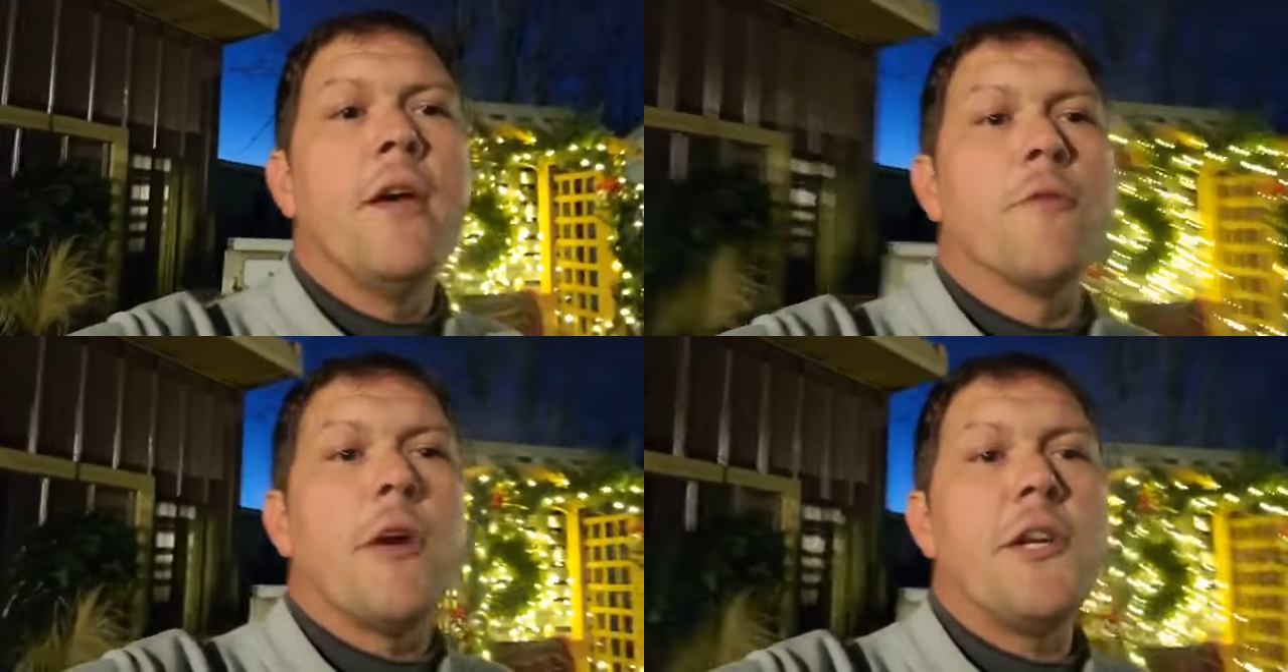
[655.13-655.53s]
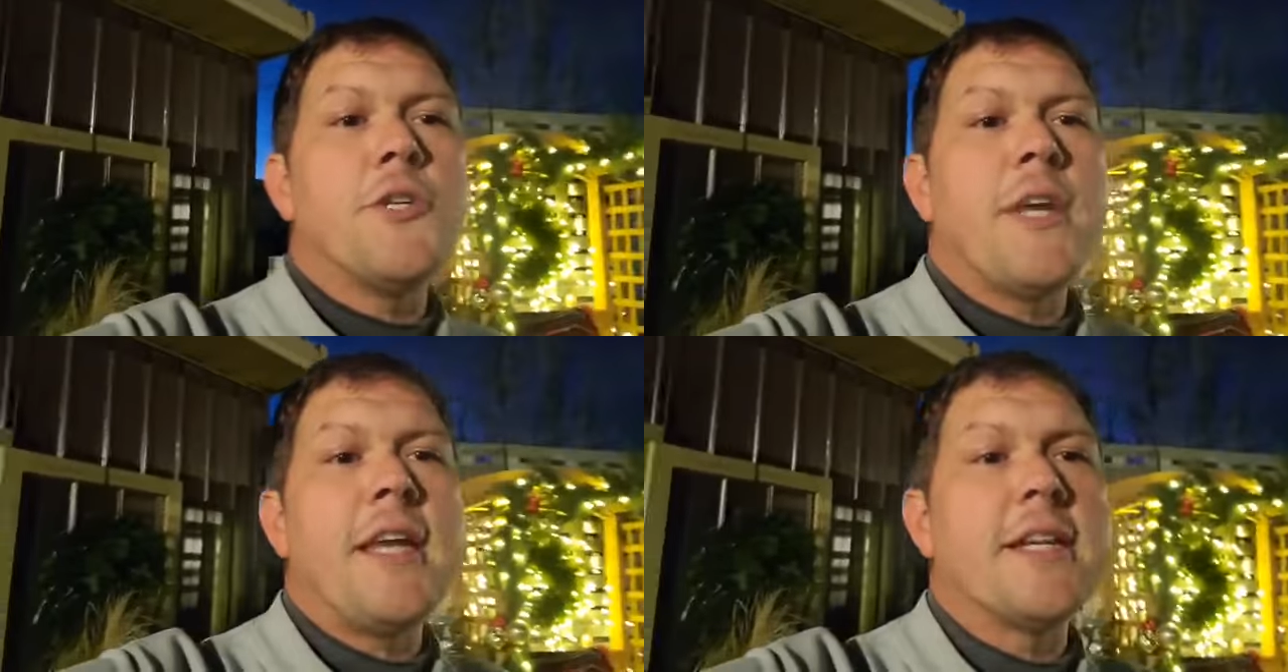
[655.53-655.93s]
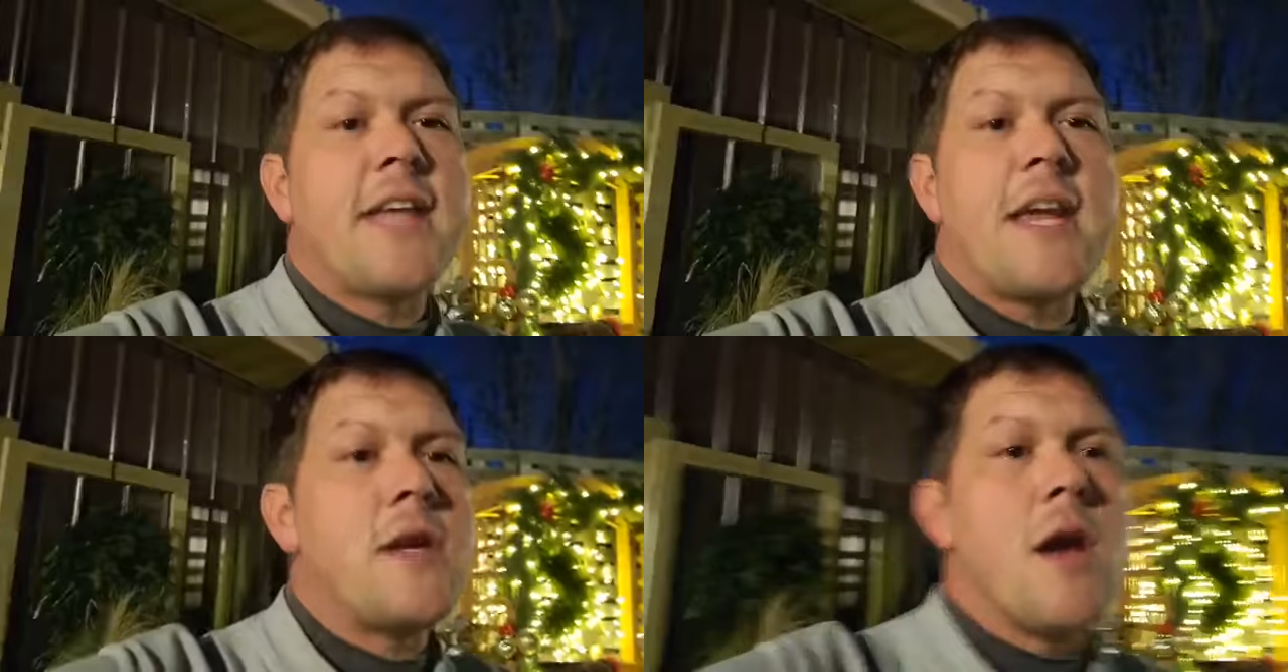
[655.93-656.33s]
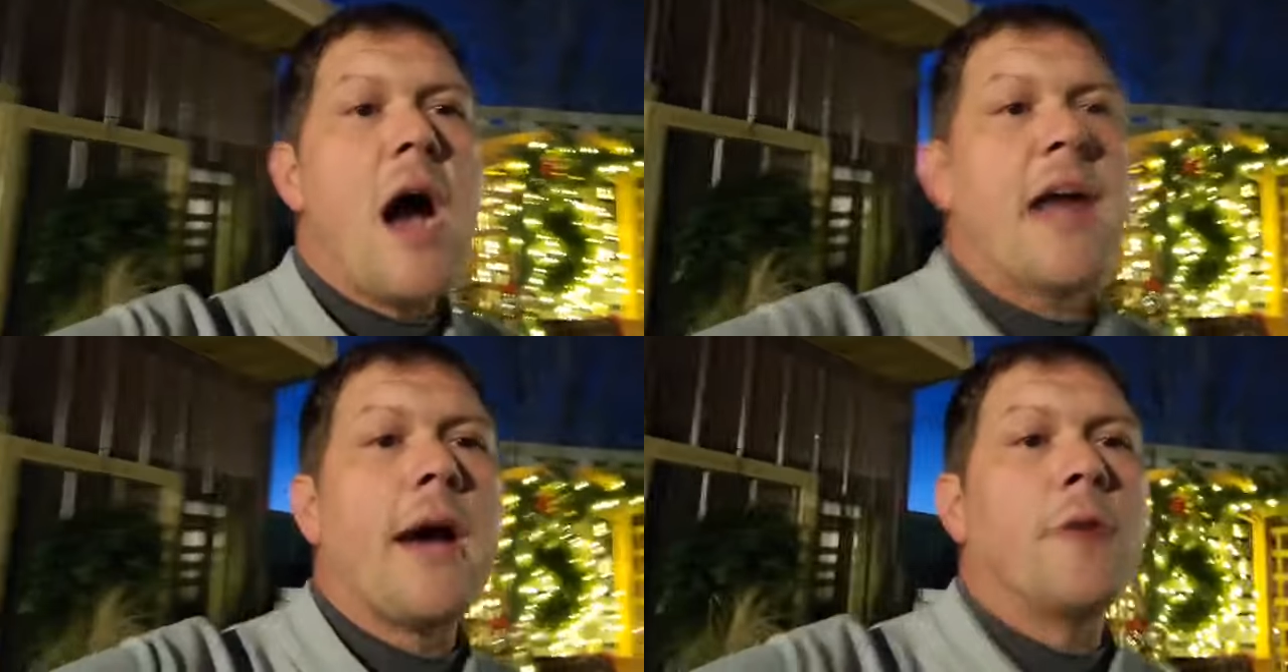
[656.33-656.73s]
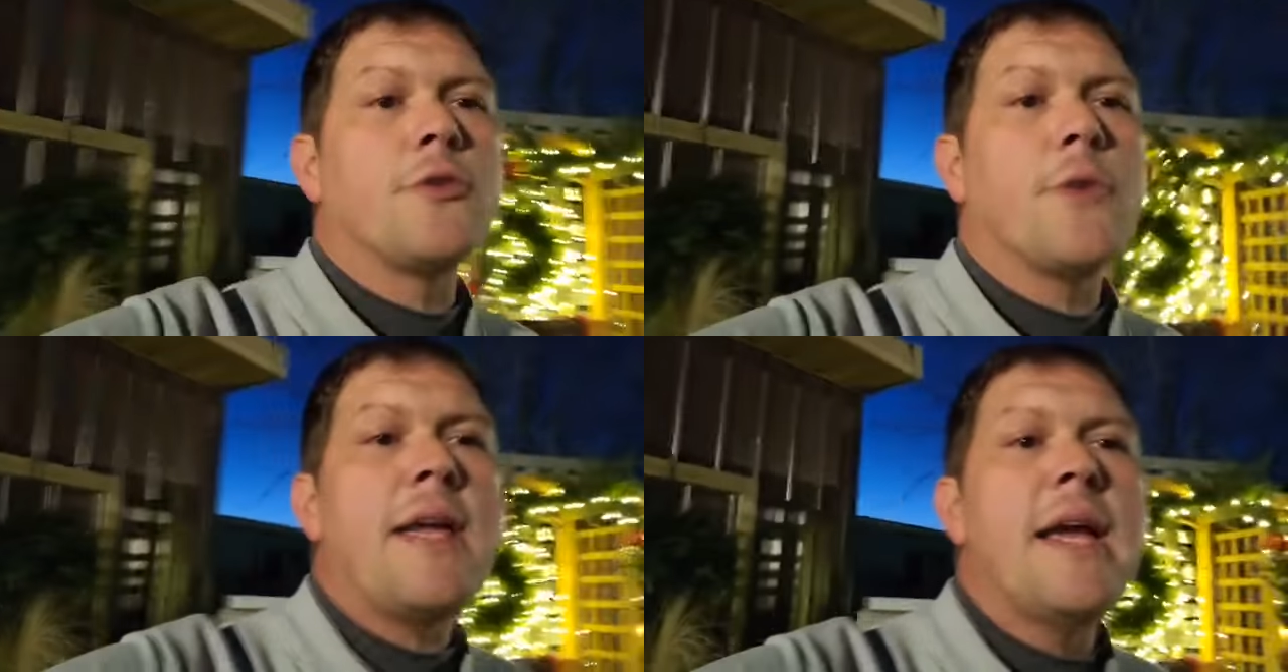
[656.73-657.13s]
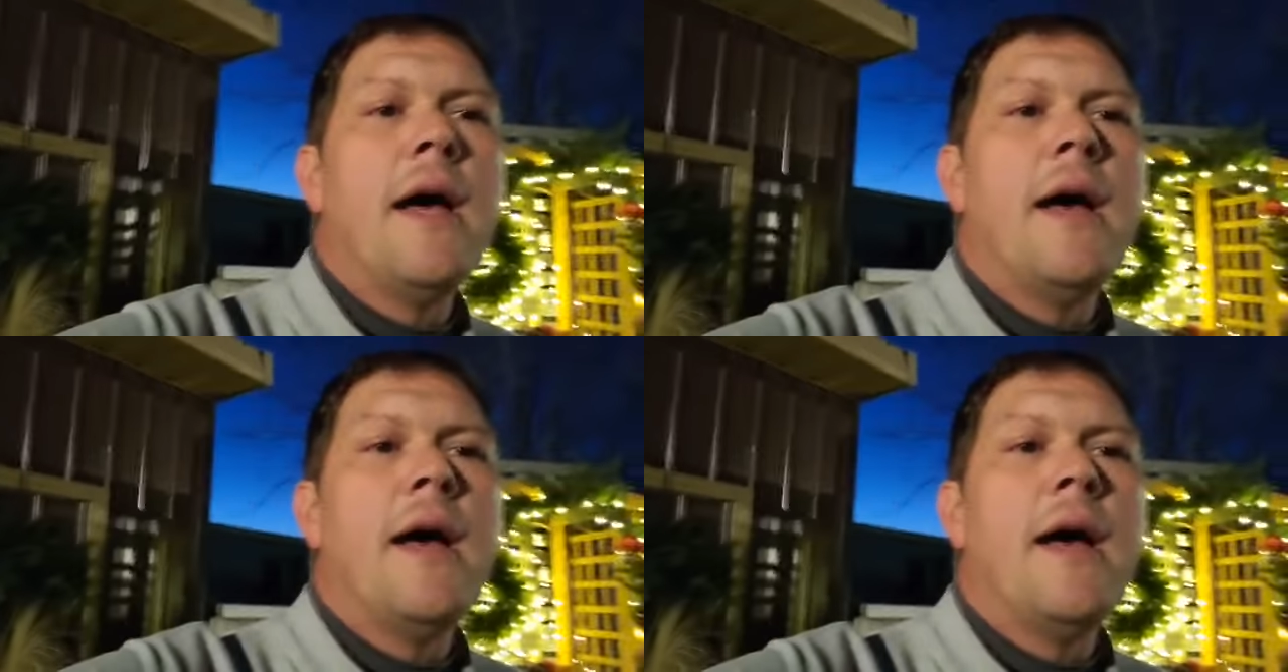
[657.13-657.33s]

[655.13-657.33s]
Fraser is a knockout tree,